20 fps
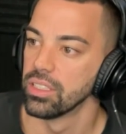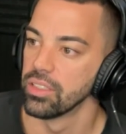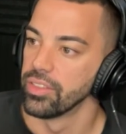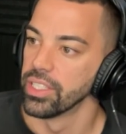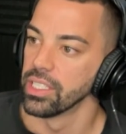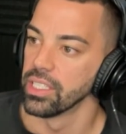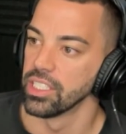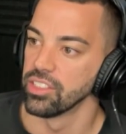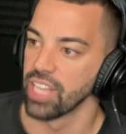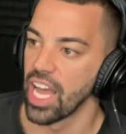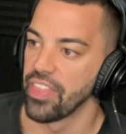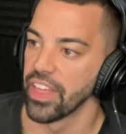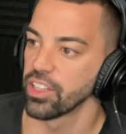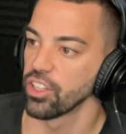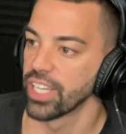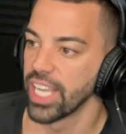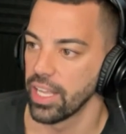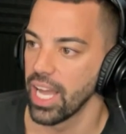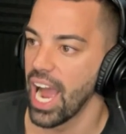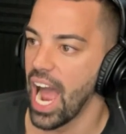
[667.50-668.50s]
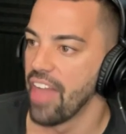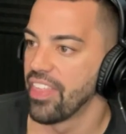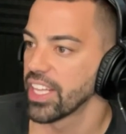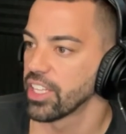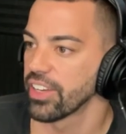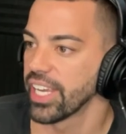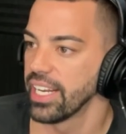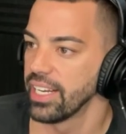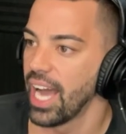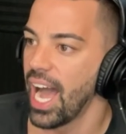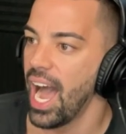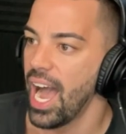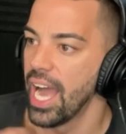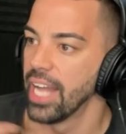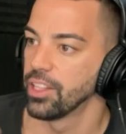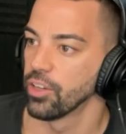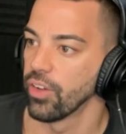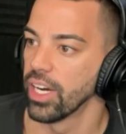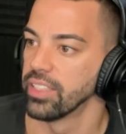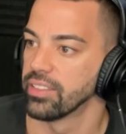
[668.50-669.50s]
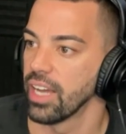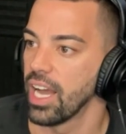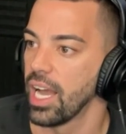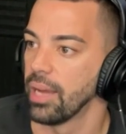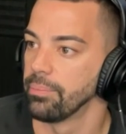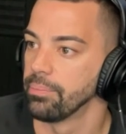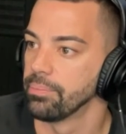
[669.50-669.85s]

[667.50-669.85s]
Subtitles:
Phillies. I think they're getting hot at the right time.